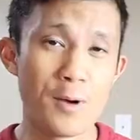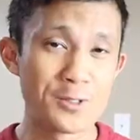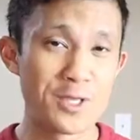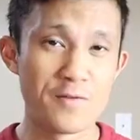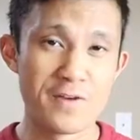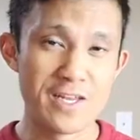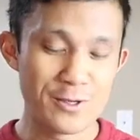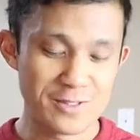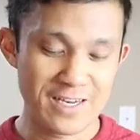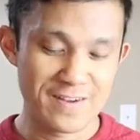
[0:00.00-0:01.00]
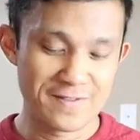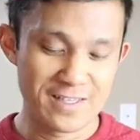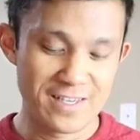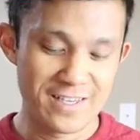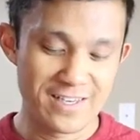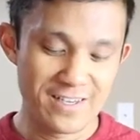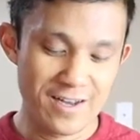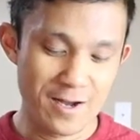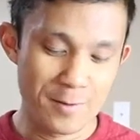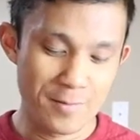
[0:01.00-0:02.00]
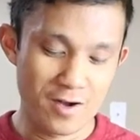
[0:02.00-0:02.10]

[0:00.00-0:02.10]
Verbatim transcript: Most of the videos that I've seen um,